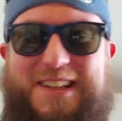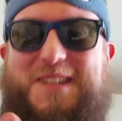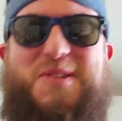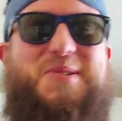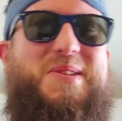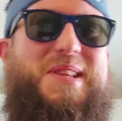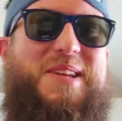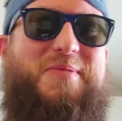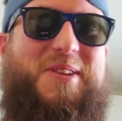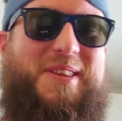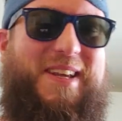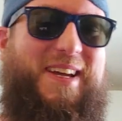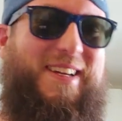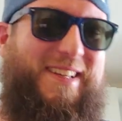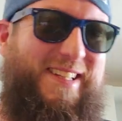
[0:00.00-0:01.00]
Let's just leave it
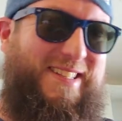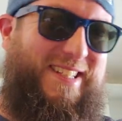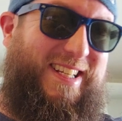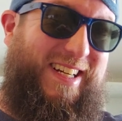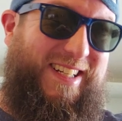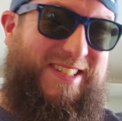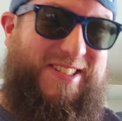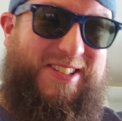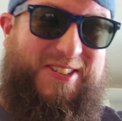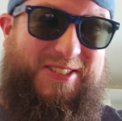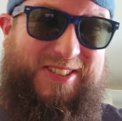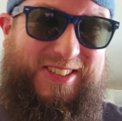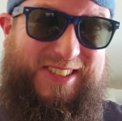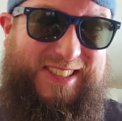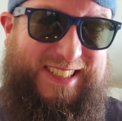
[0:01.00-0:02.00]
at that. Let's get into
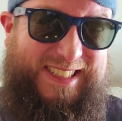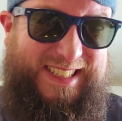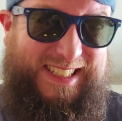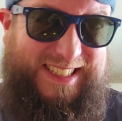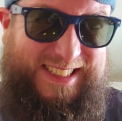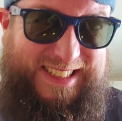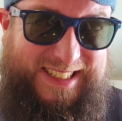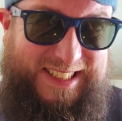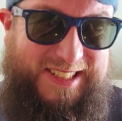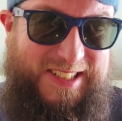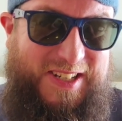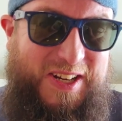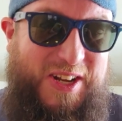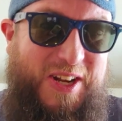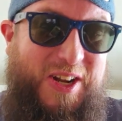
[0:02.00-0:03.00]
it.
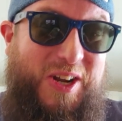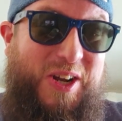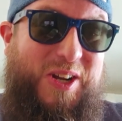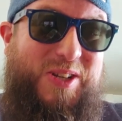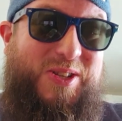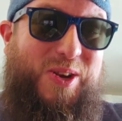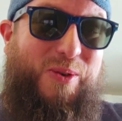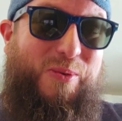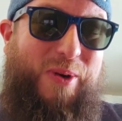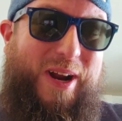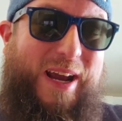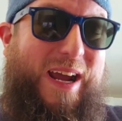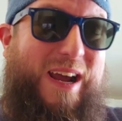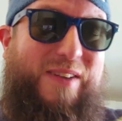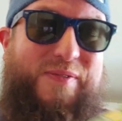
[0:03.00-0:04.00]
So what
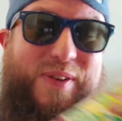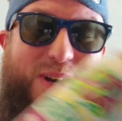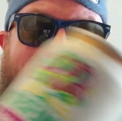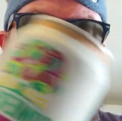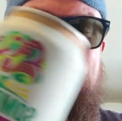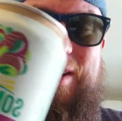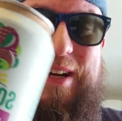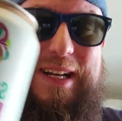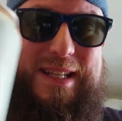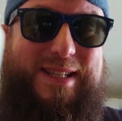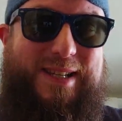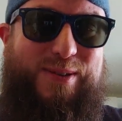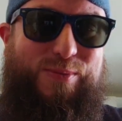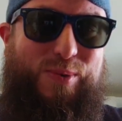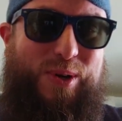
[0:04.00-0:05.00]
I have here,
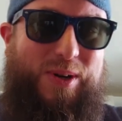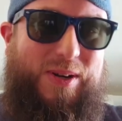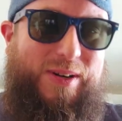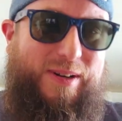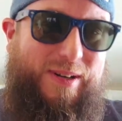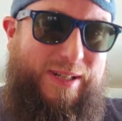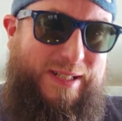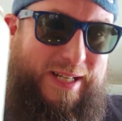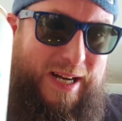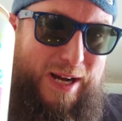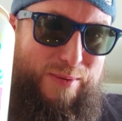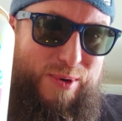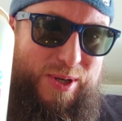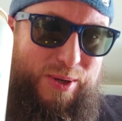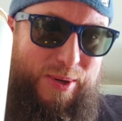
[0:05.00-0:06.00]
we're
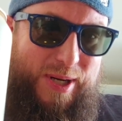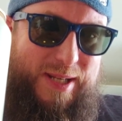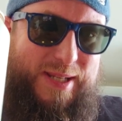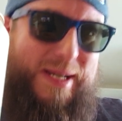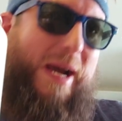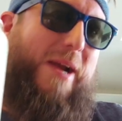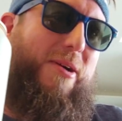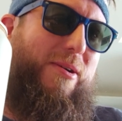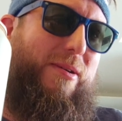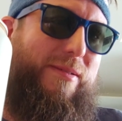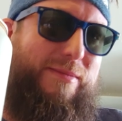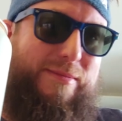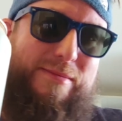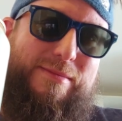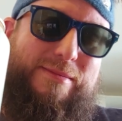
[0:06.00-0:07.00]
doing a cider.
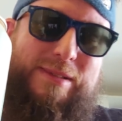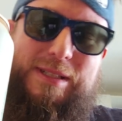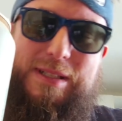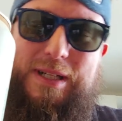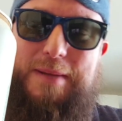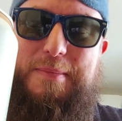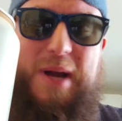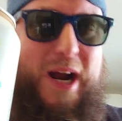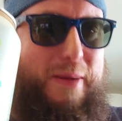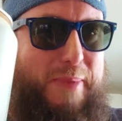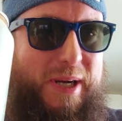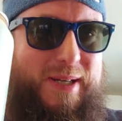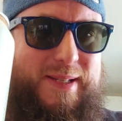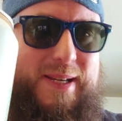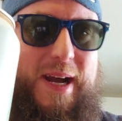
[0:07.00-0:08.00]
Not a
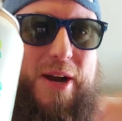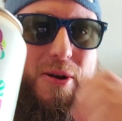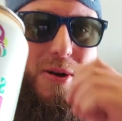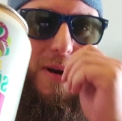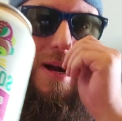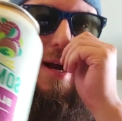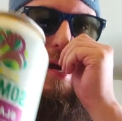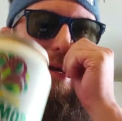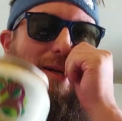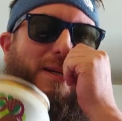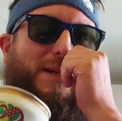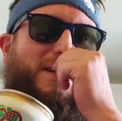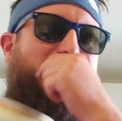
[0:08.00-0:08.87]
big cider guy.